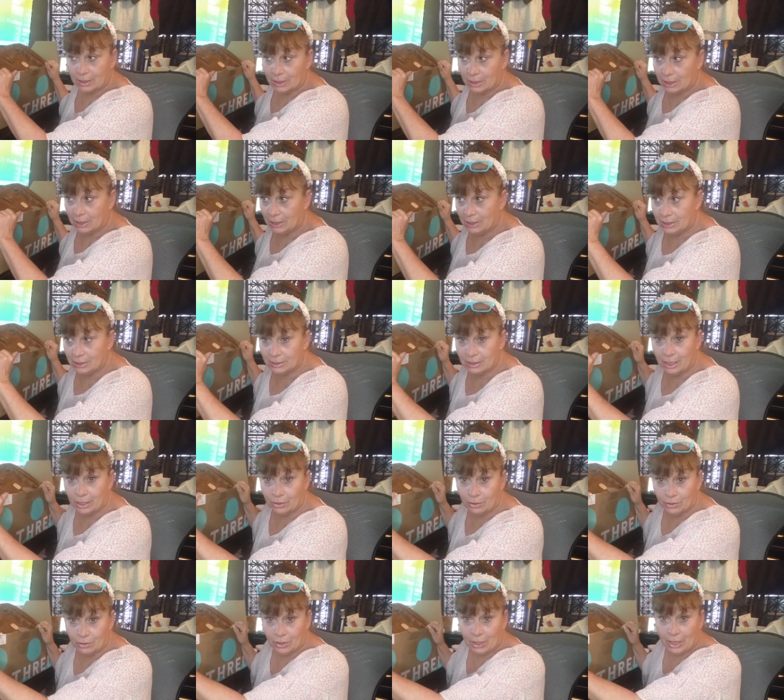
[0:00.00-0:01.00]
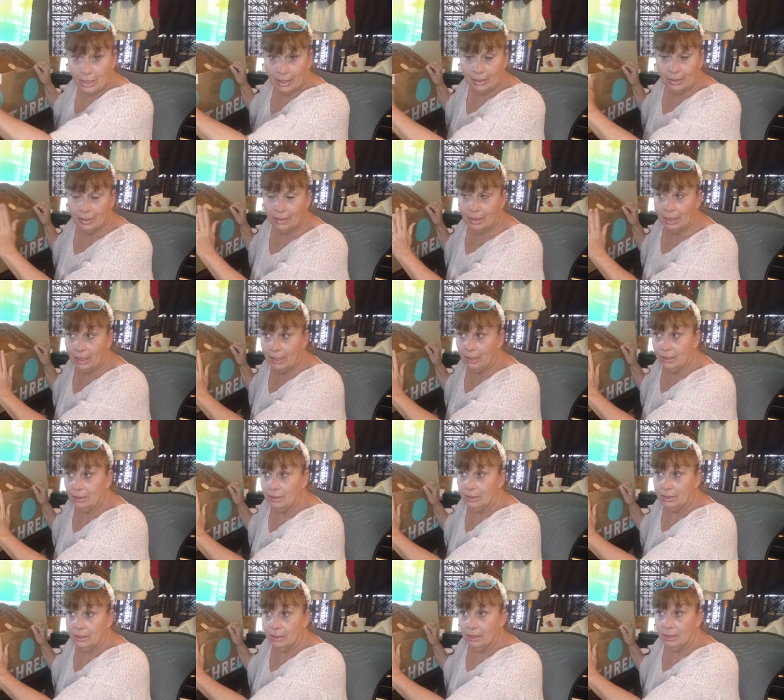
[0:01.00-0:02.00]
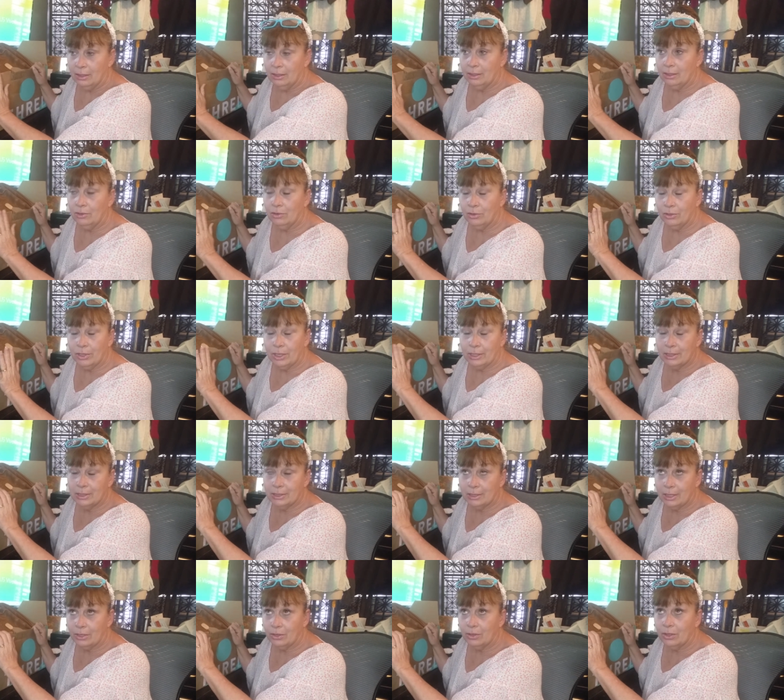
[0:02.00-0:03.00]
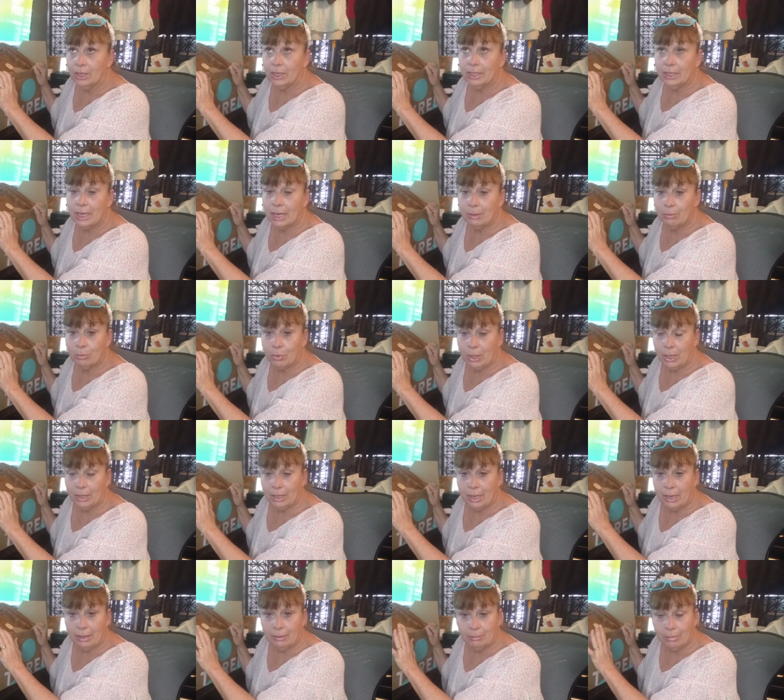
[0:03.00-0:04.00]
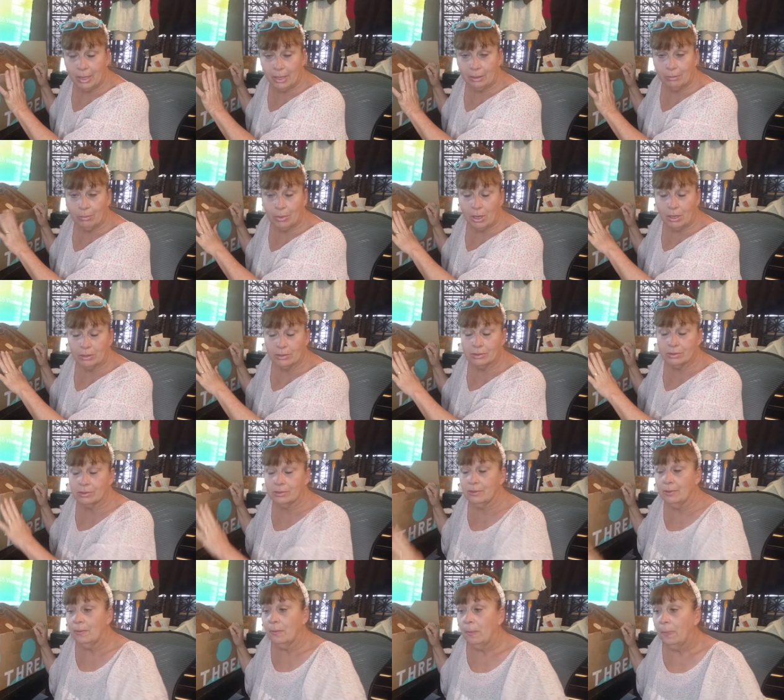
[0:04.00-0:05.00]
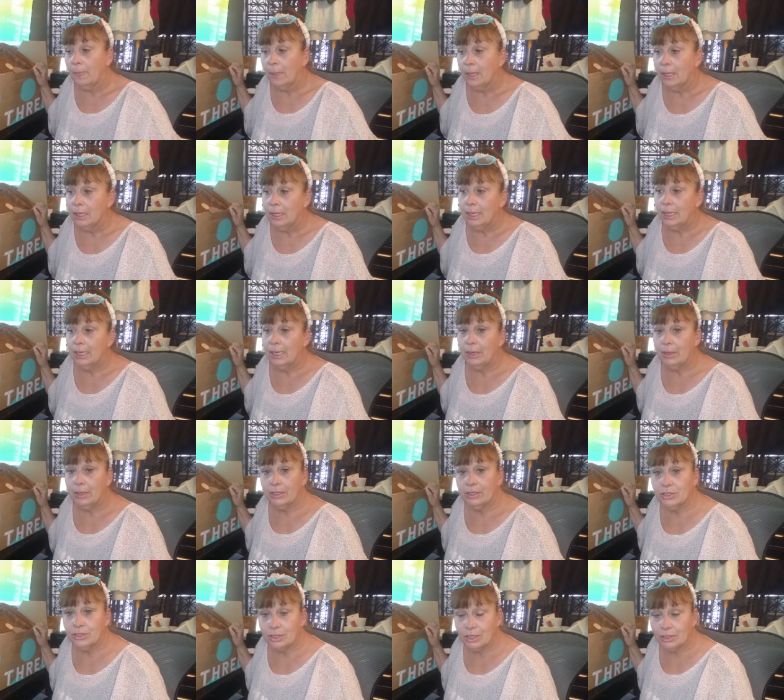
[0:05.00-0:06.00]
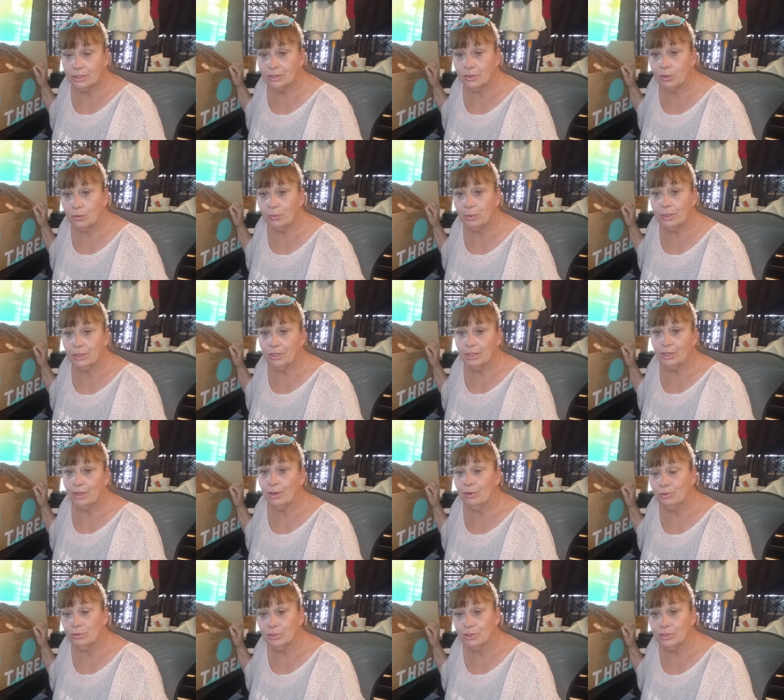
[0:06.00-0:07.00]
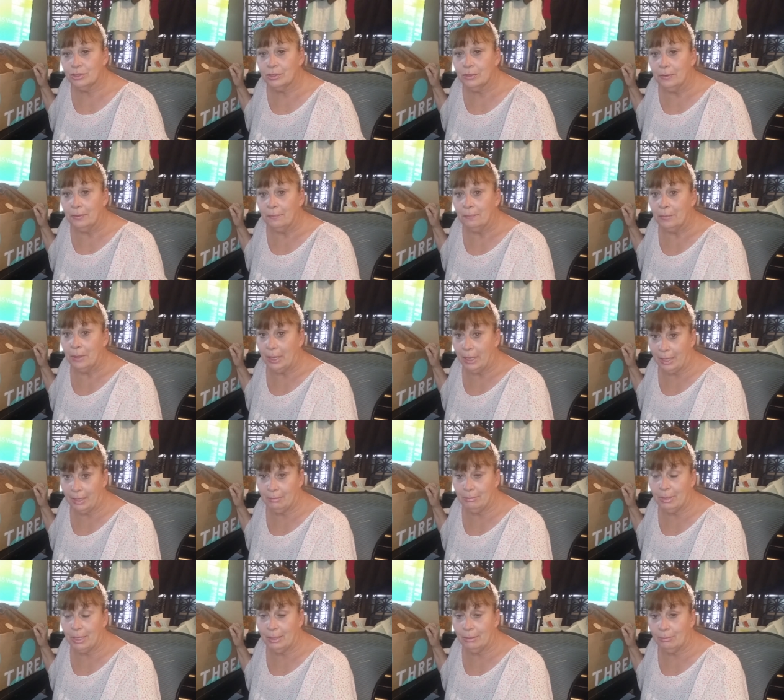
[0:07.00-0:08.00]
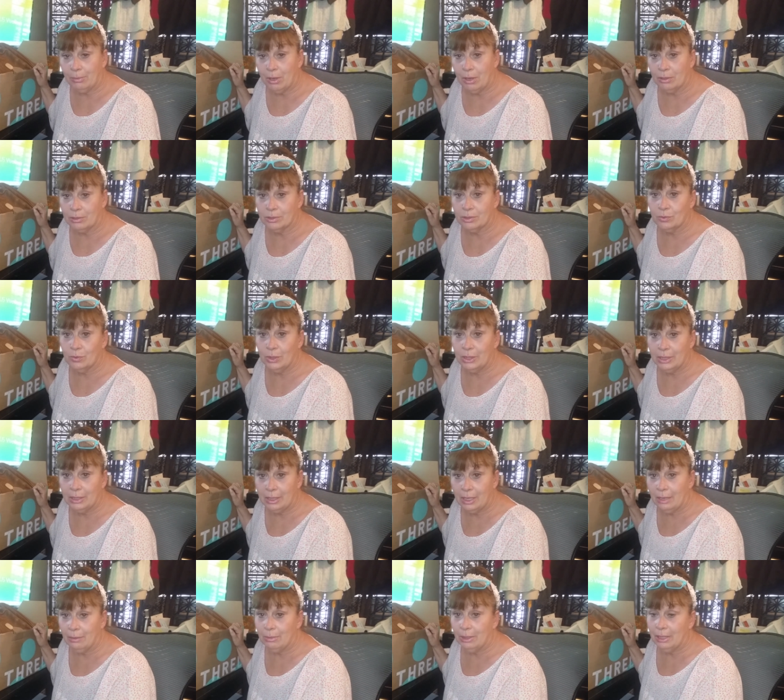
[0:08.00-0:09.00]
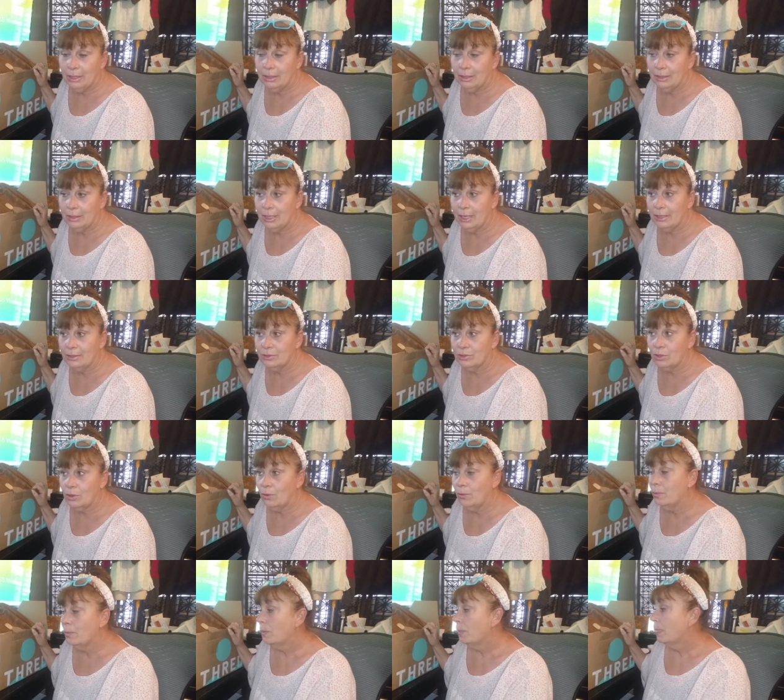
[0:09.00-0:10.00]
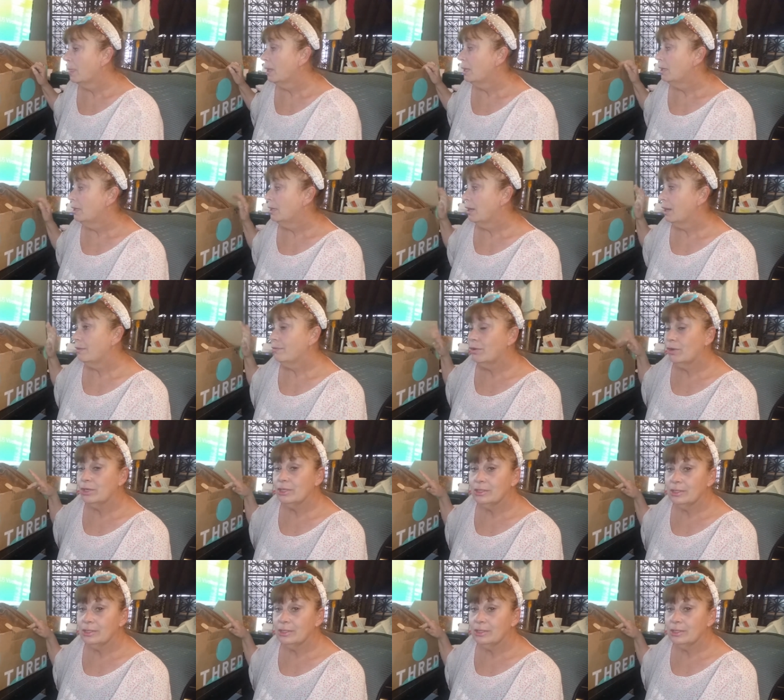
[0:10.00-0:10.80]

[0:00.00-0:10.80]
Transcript: the designer uh, or not designer, name brand handbag box. And I just opened the Coach handbag box when he came in and did that. So I've already